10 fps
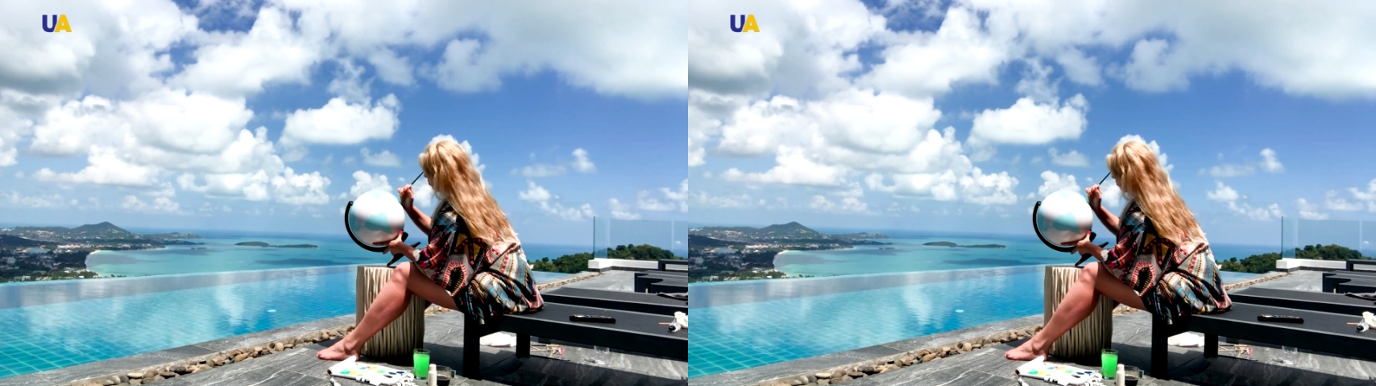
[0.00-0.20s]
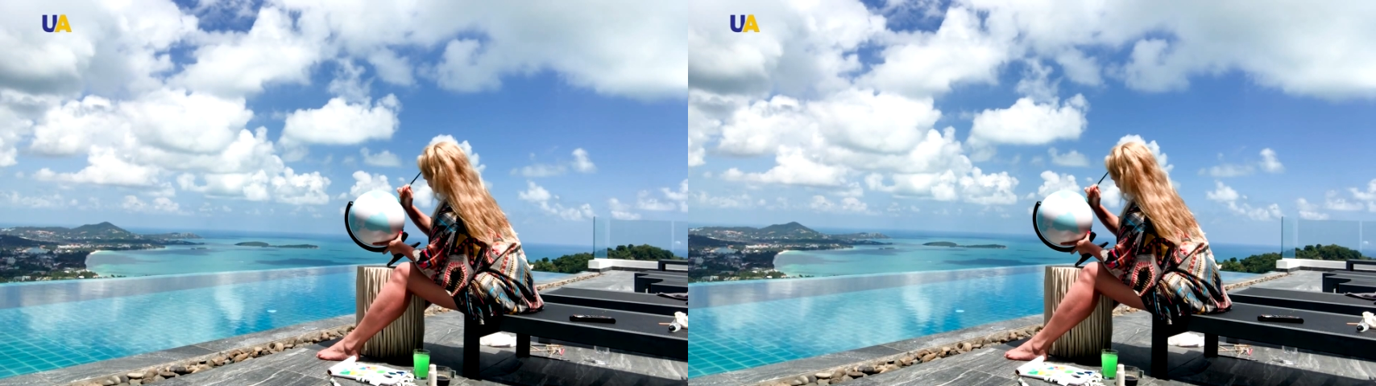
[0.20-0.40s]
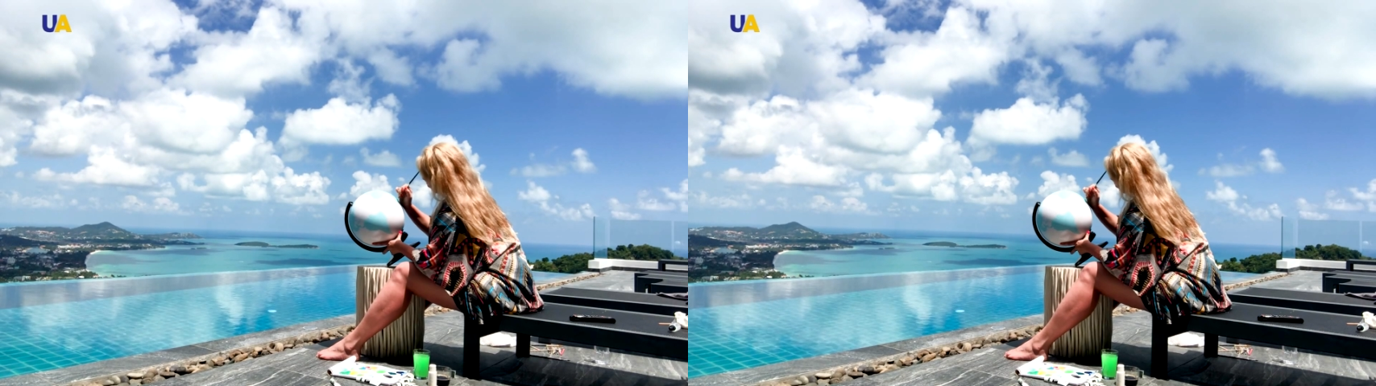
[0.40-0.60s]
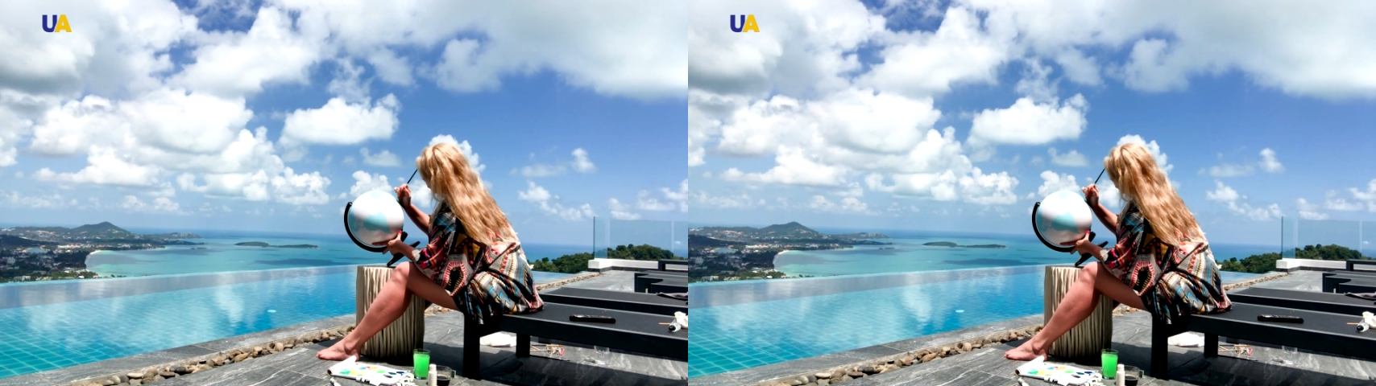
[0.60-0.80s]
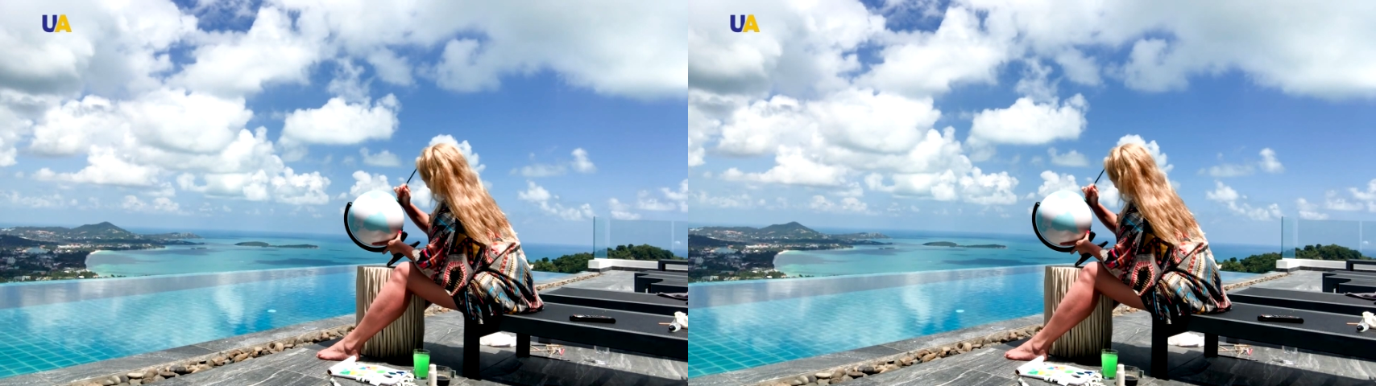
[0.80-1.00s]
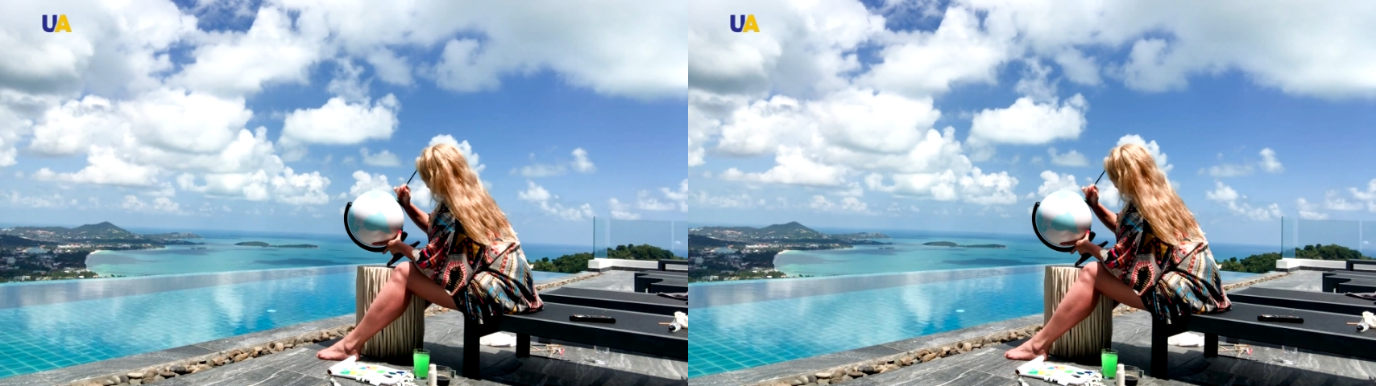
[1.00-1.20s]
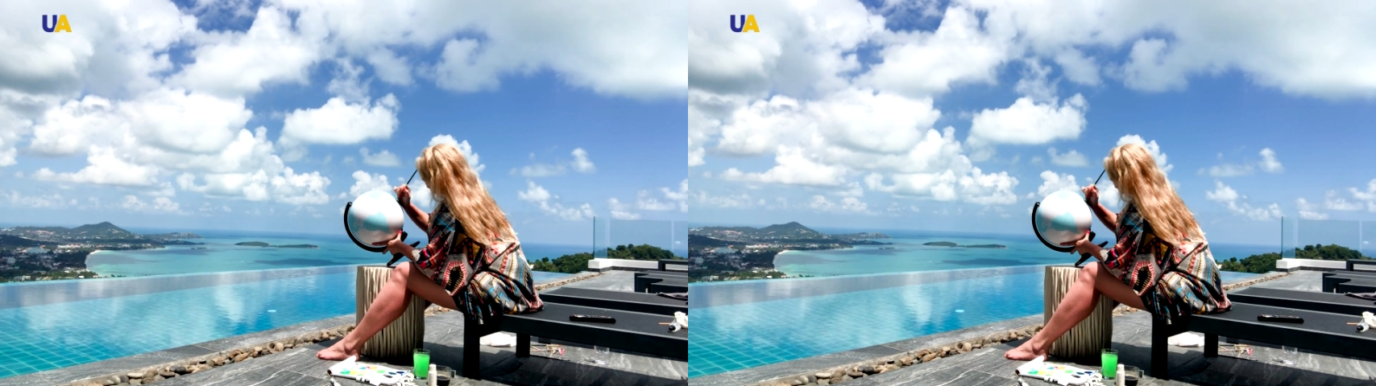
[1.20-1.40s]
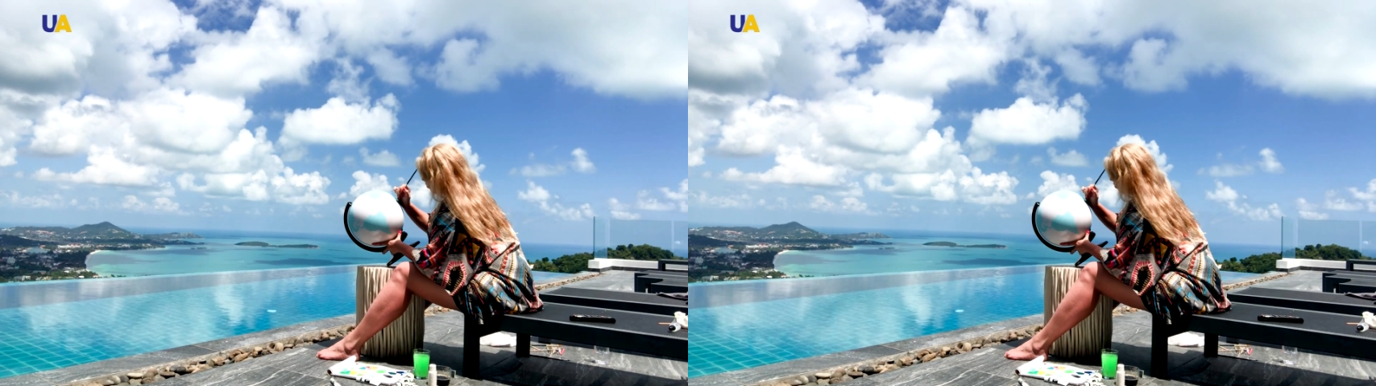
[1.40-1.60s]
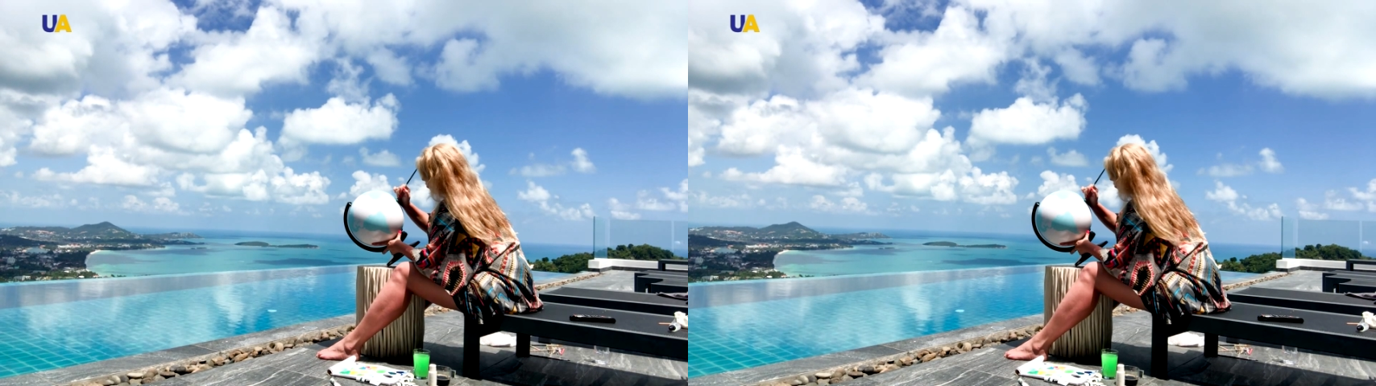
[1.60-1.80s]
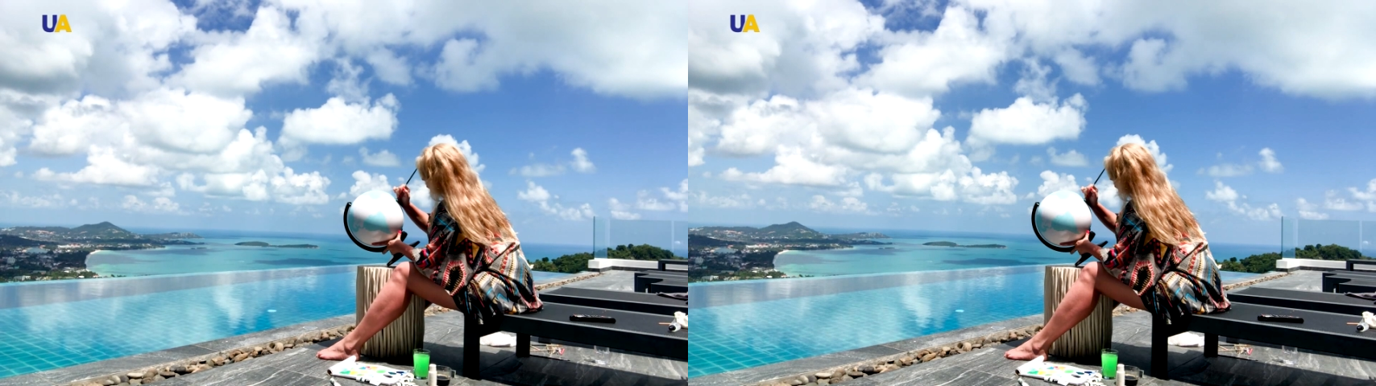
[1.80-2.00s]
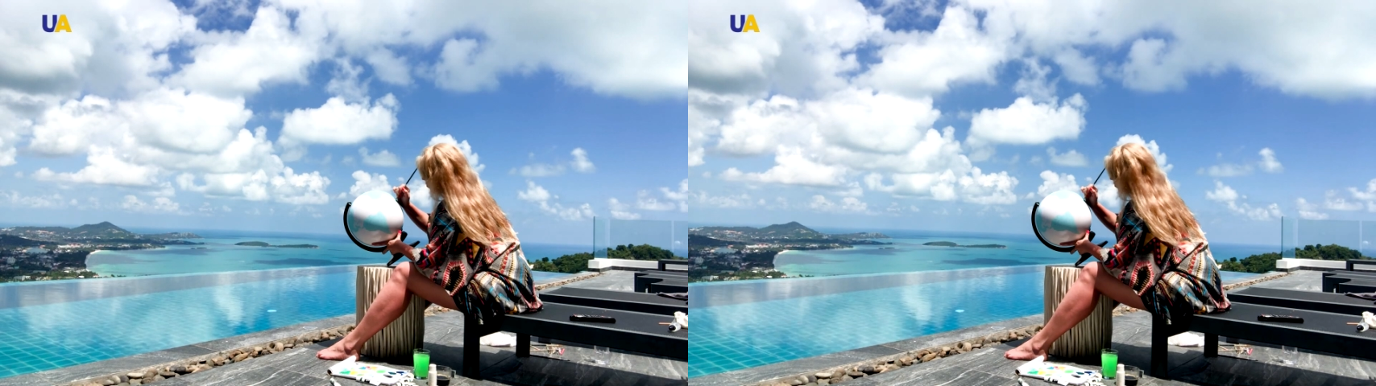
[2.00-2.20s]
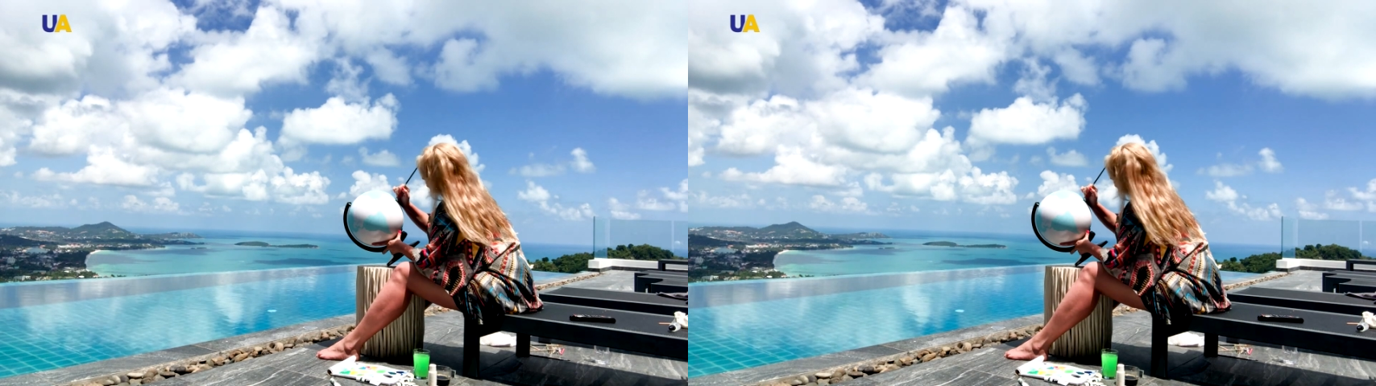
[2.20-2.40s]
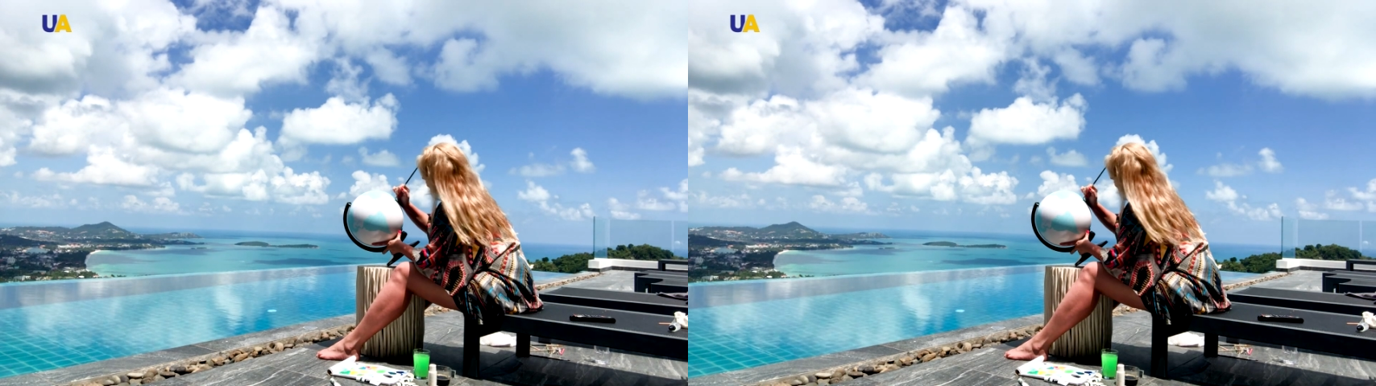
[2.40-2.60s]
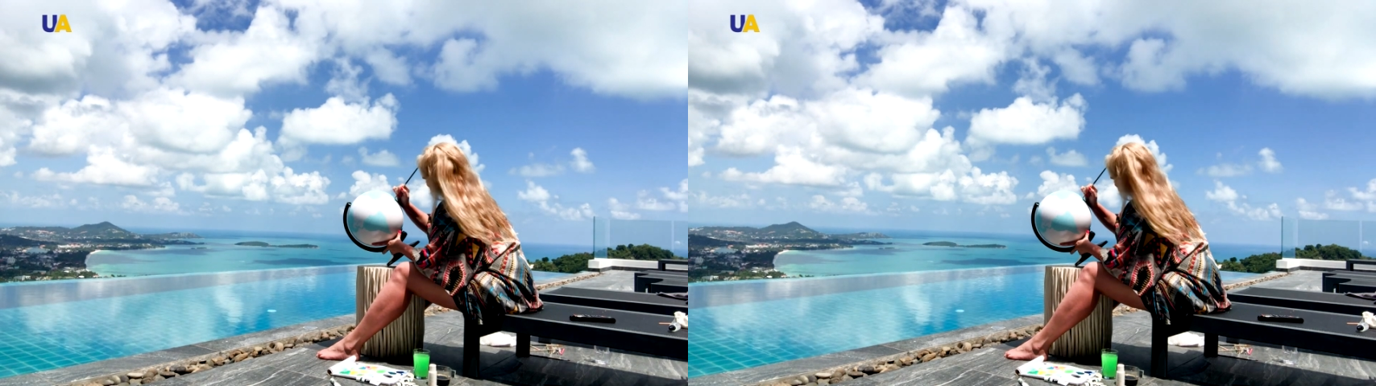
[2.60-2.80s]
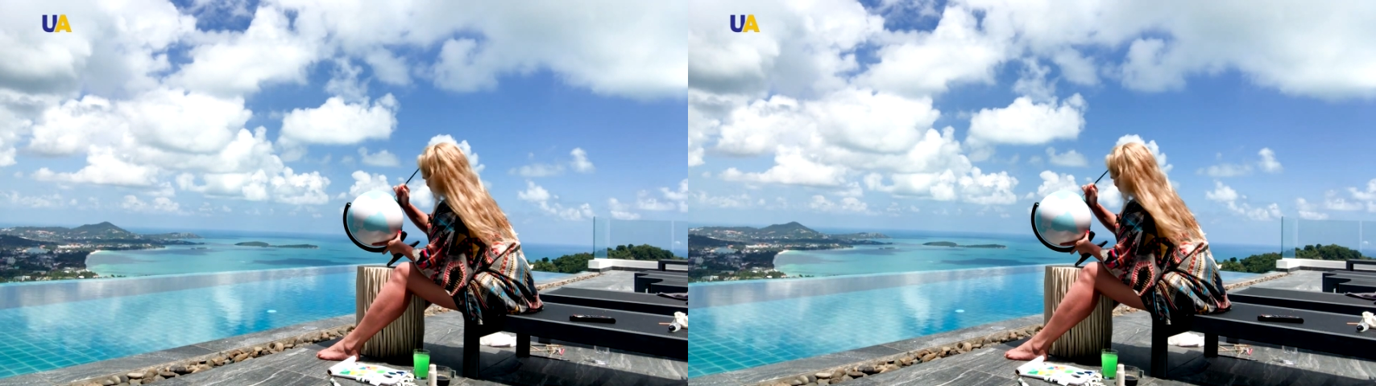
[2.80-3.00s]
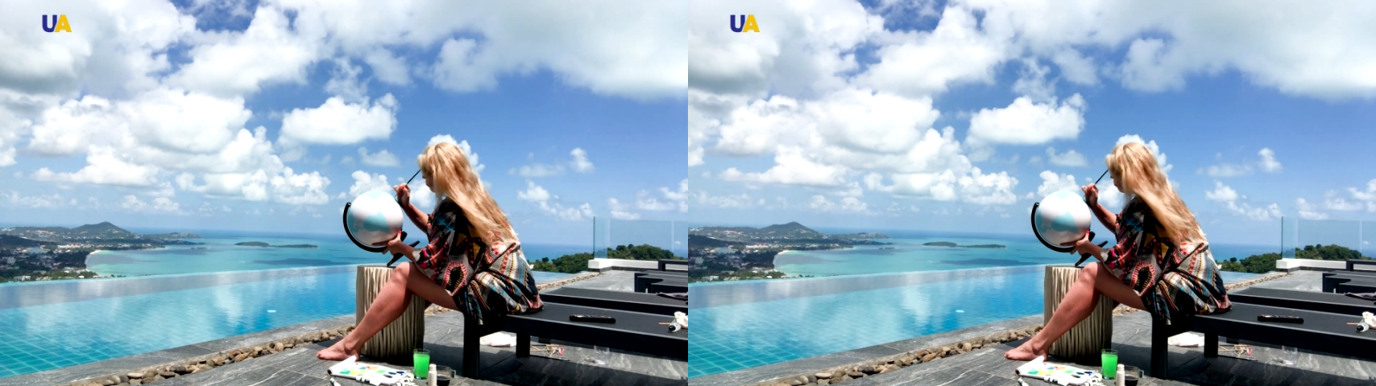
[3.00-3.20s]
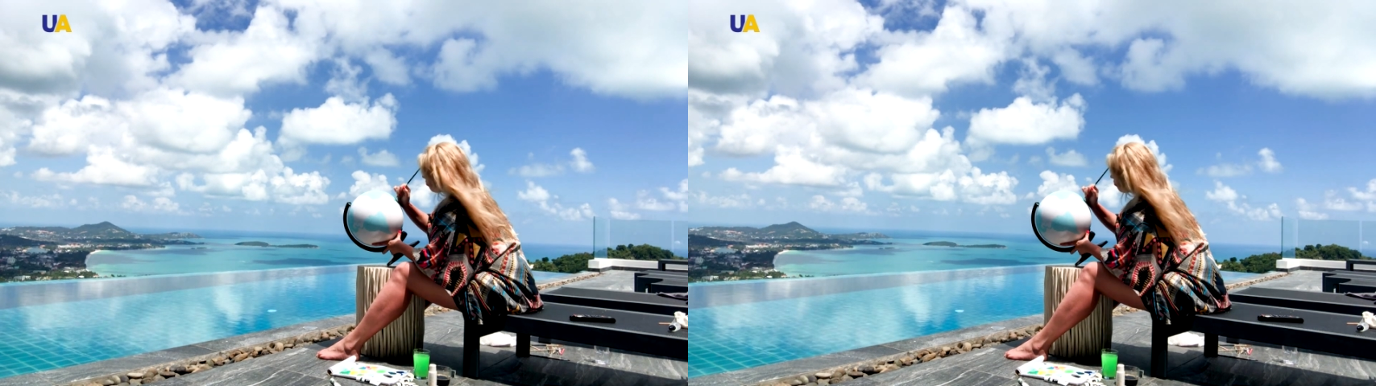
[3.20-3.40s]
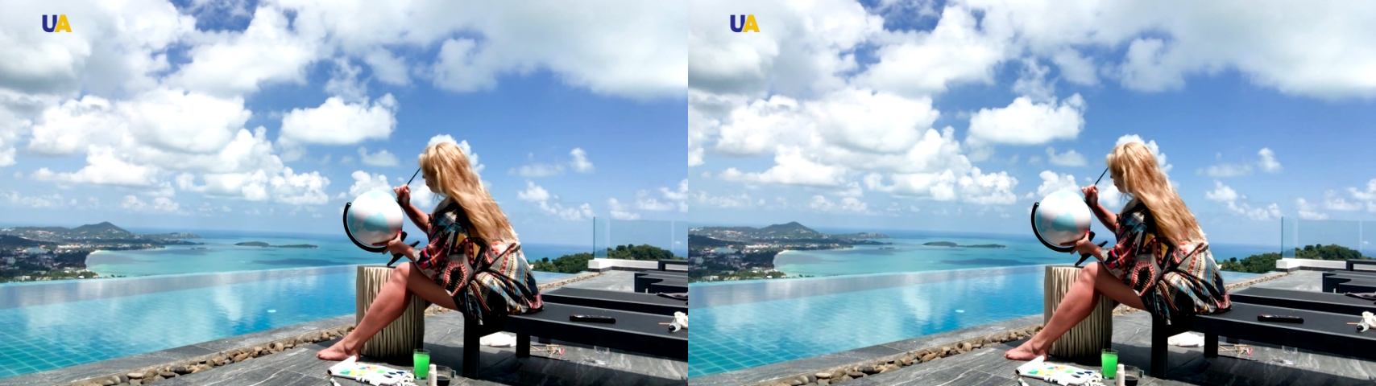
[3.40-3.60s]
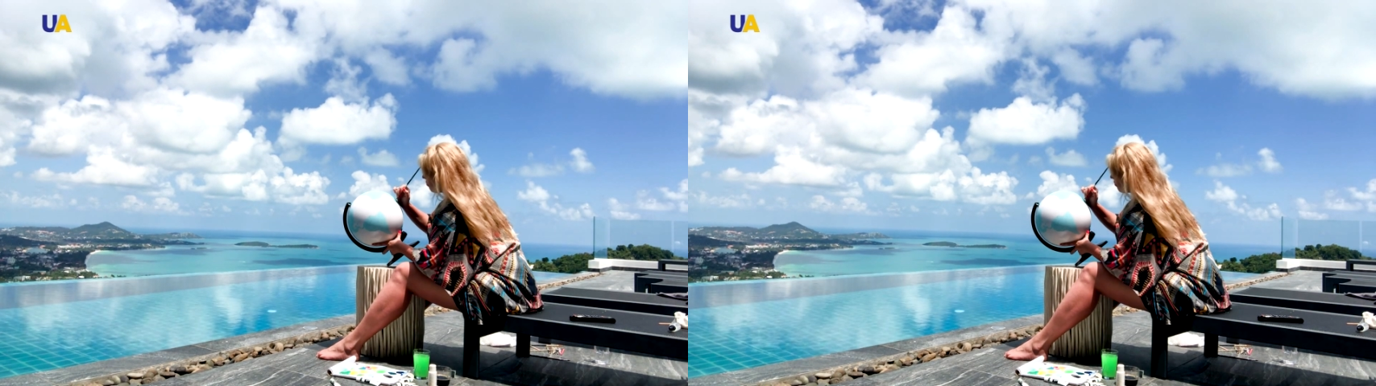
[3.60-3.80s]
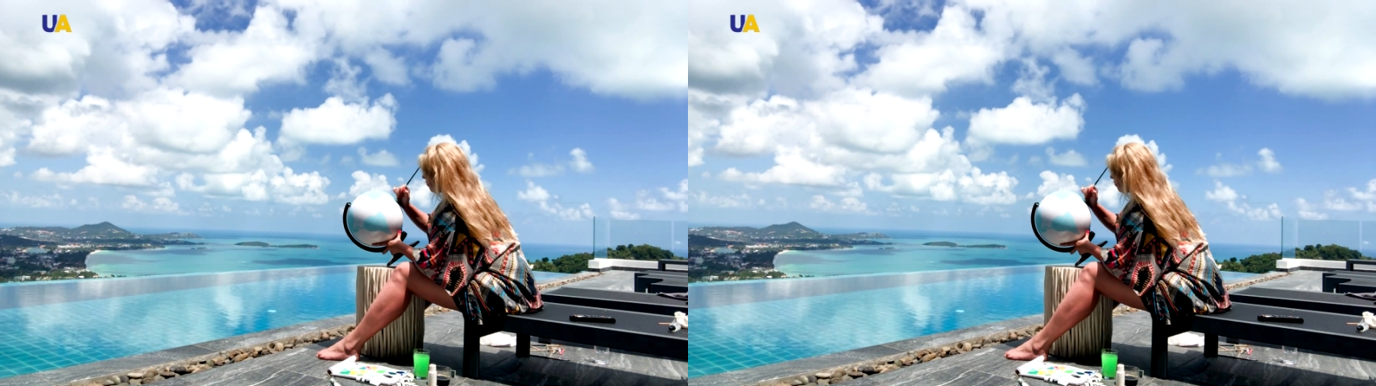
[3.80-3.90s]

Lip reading: (no speaker visible)